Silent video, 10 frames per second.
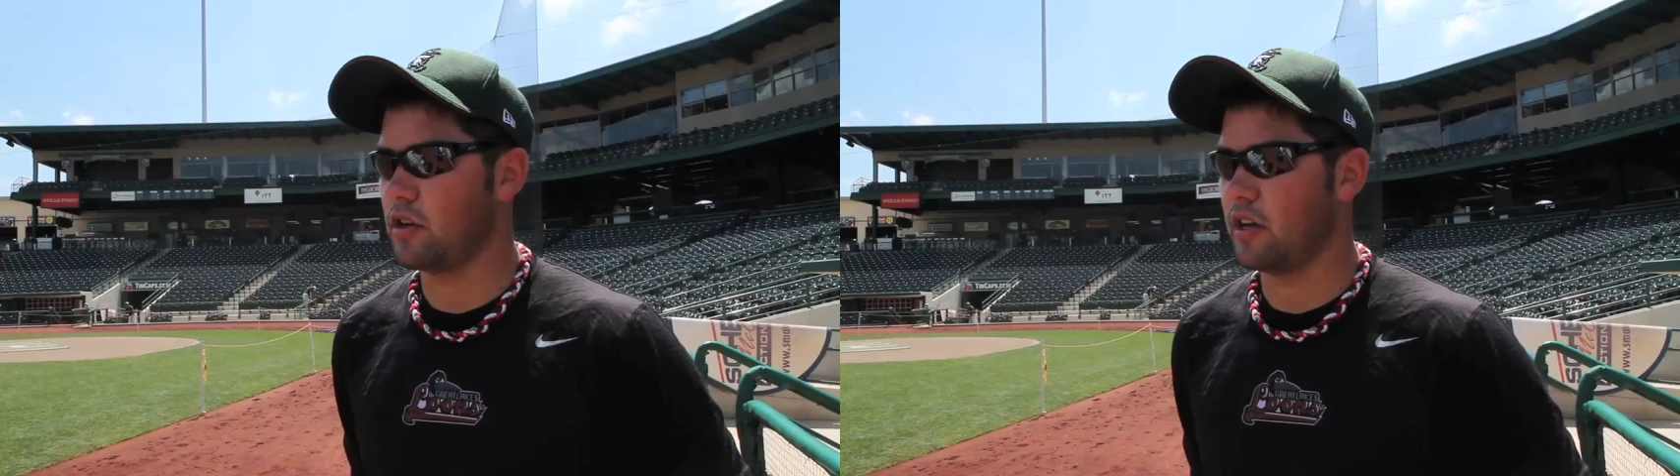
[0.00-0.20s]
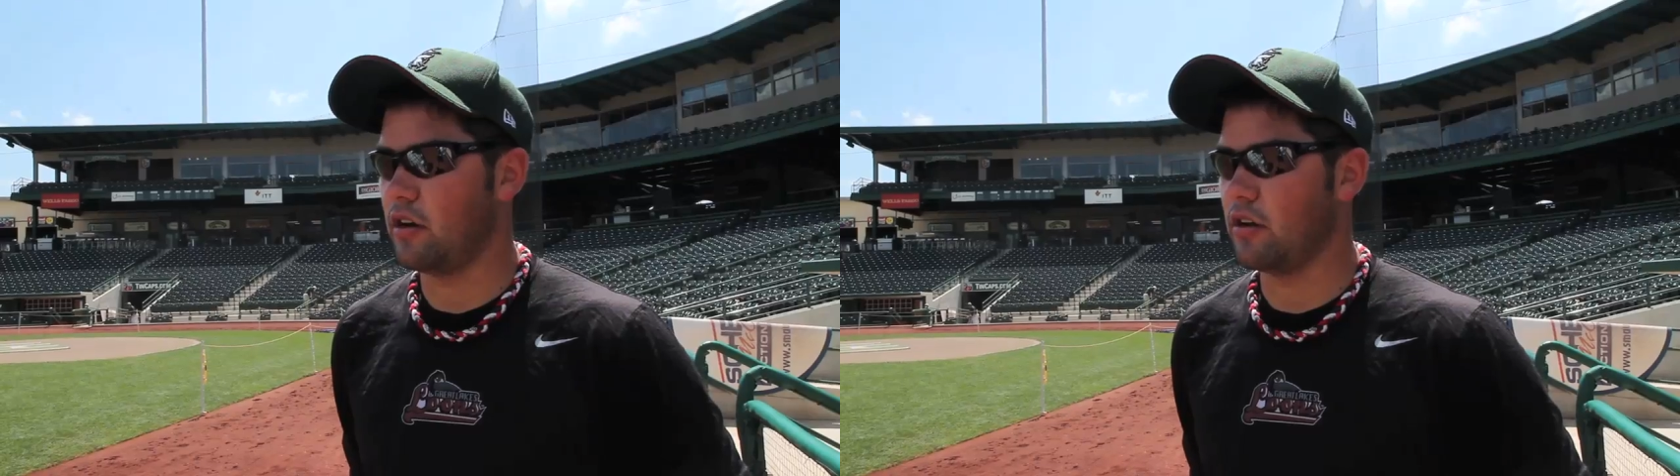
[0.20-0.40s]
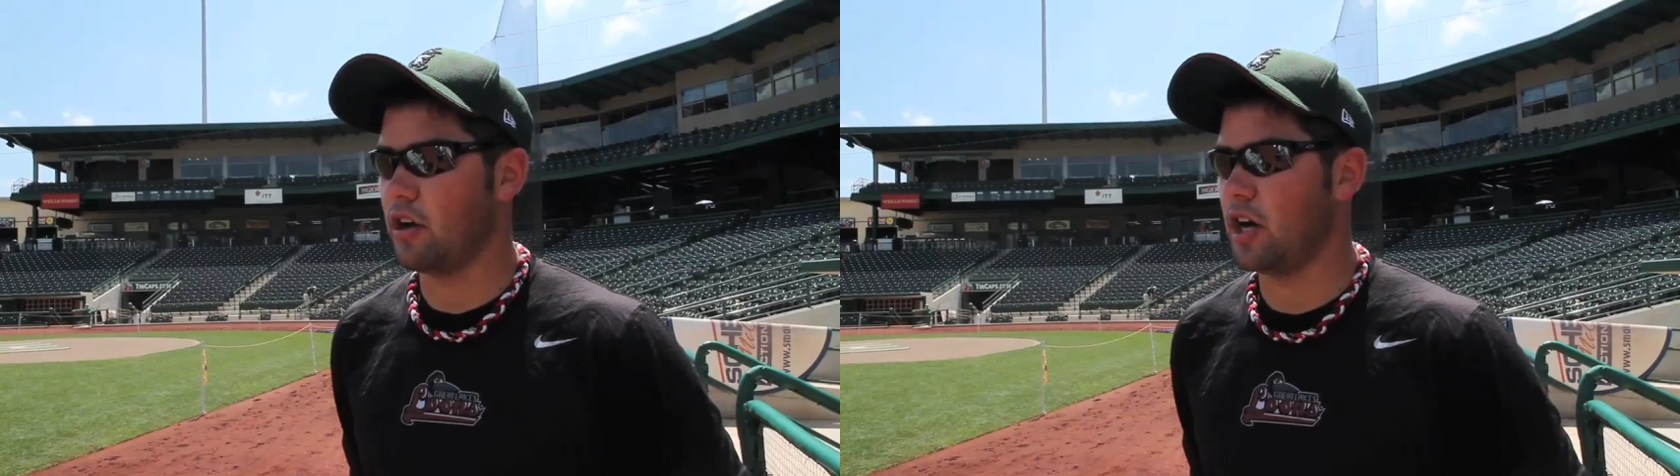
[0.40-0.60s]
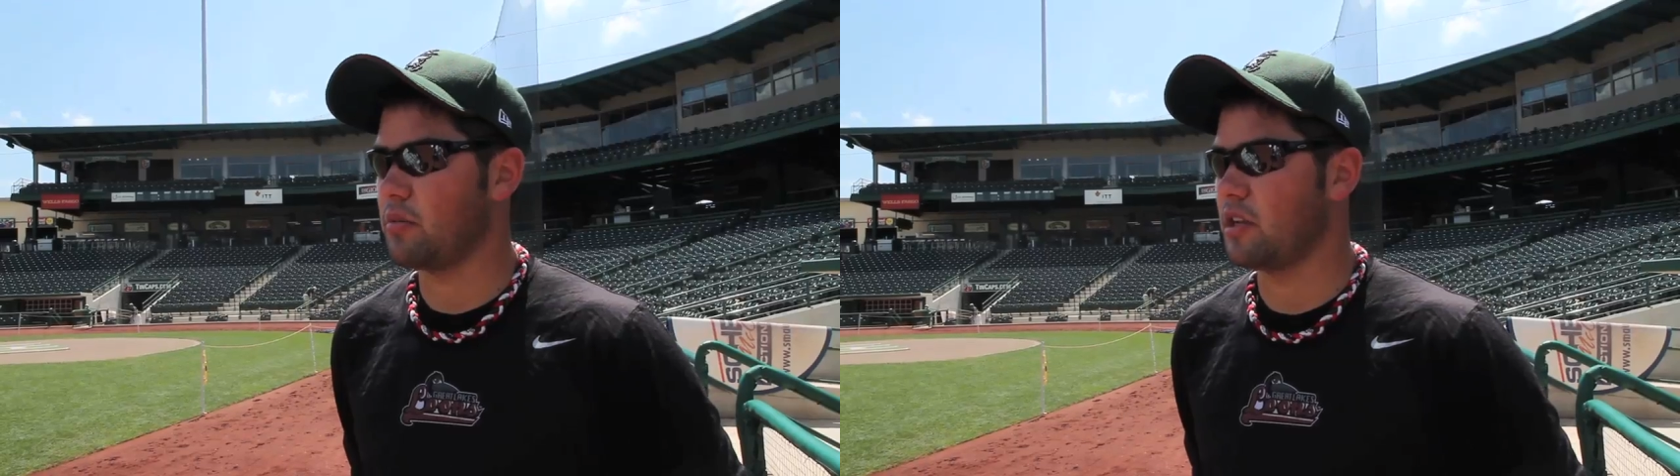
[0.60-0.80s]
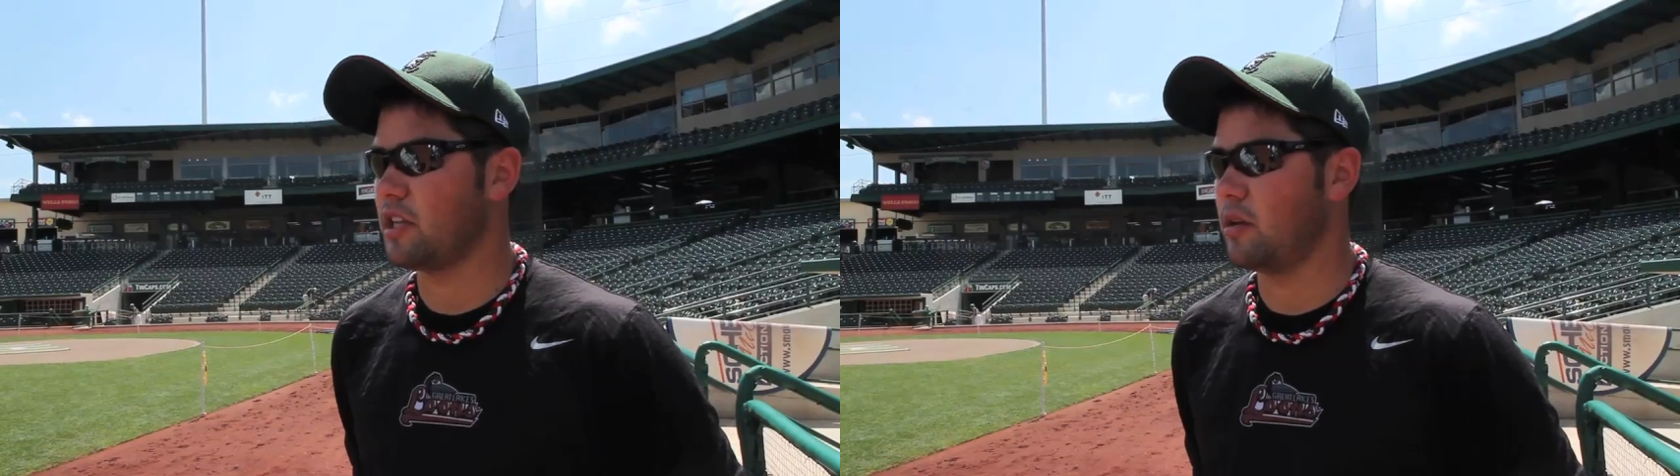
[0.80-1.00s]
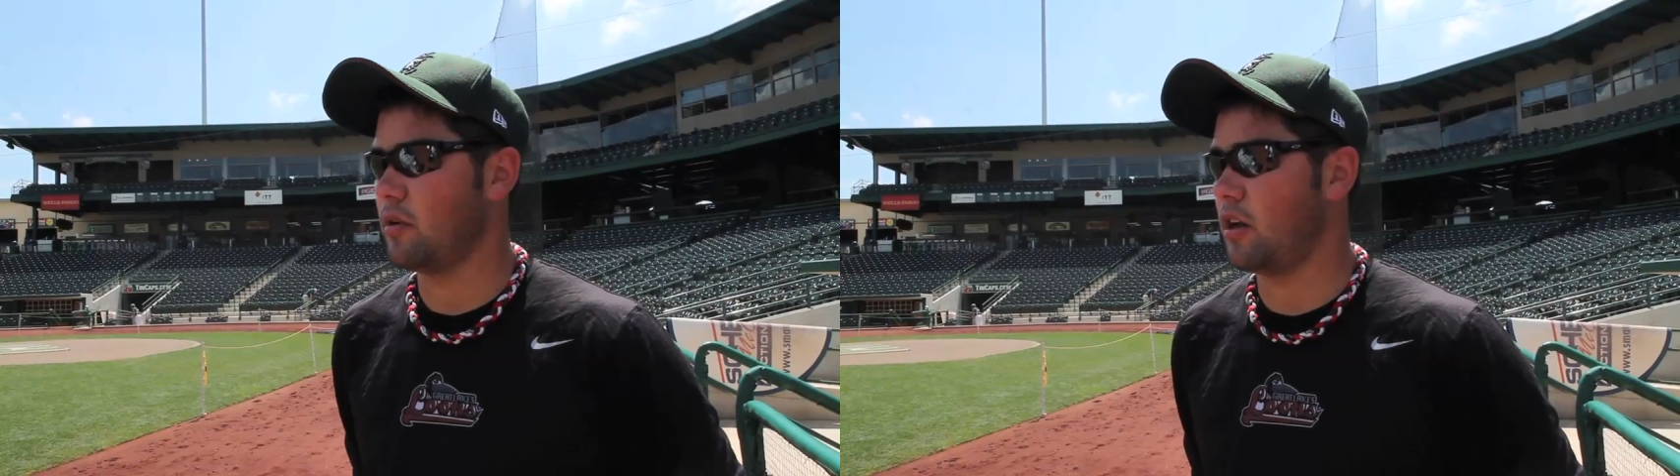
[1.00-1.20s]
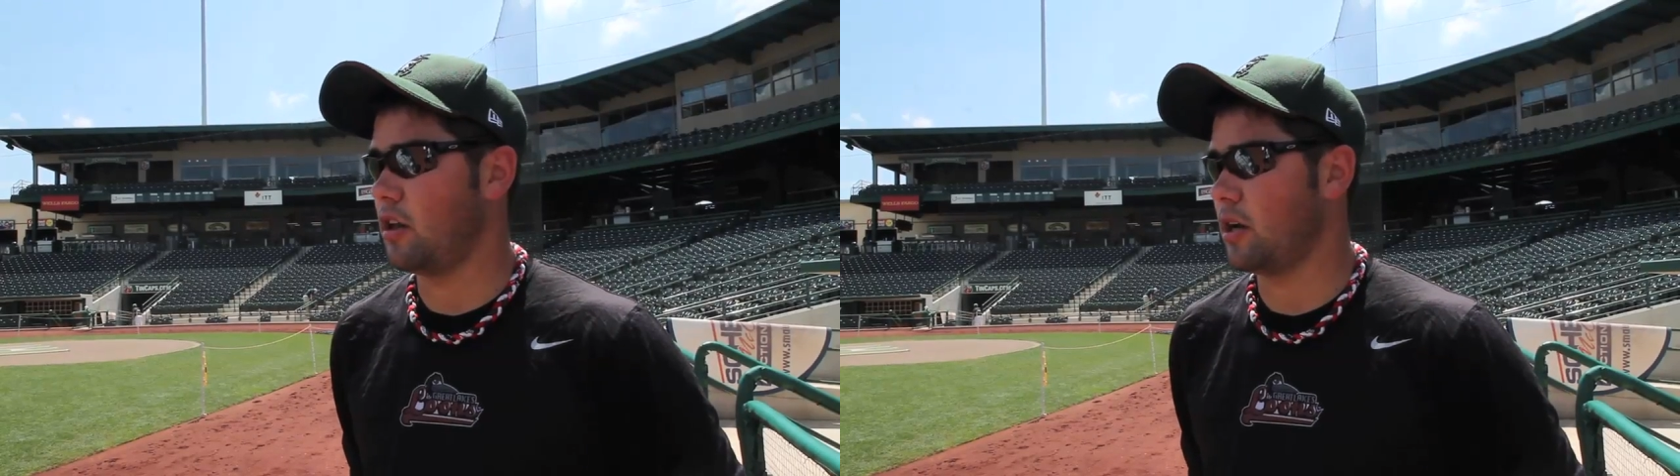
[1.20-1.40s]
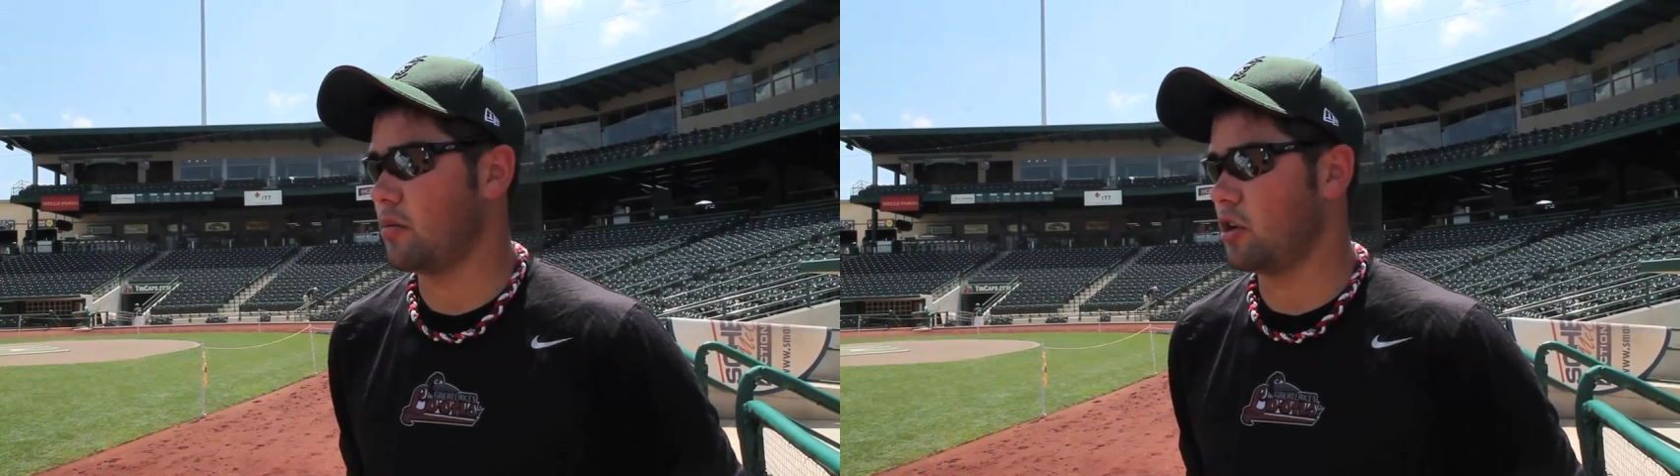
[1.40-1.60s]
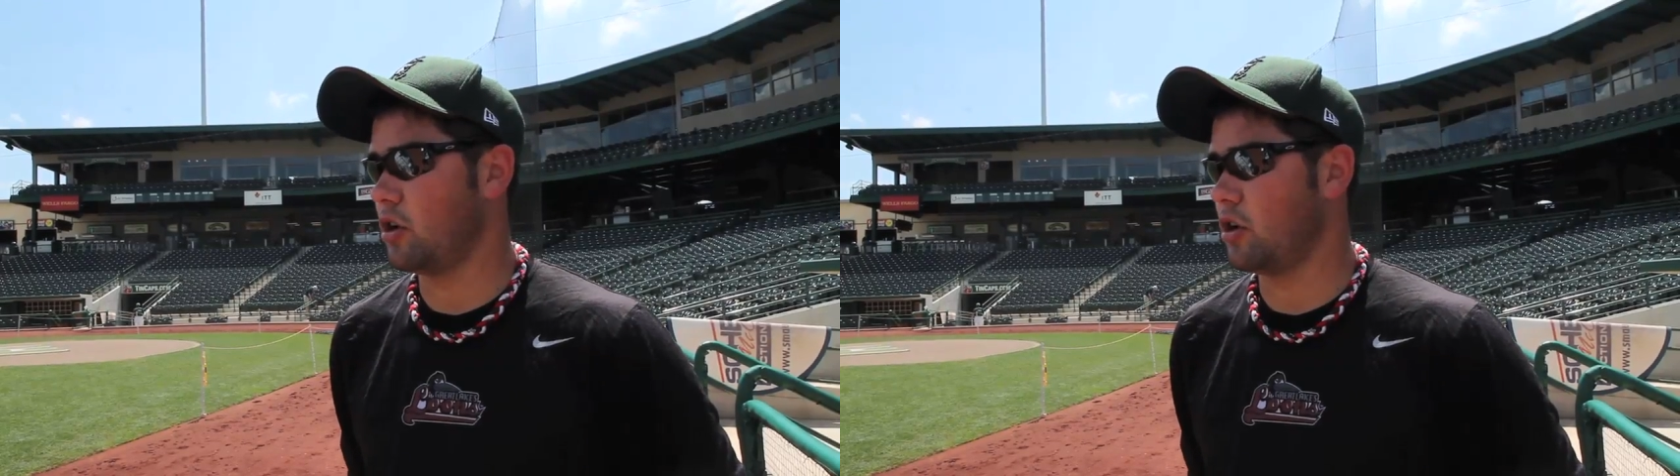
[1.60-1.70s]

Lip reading: at all your options, keep all options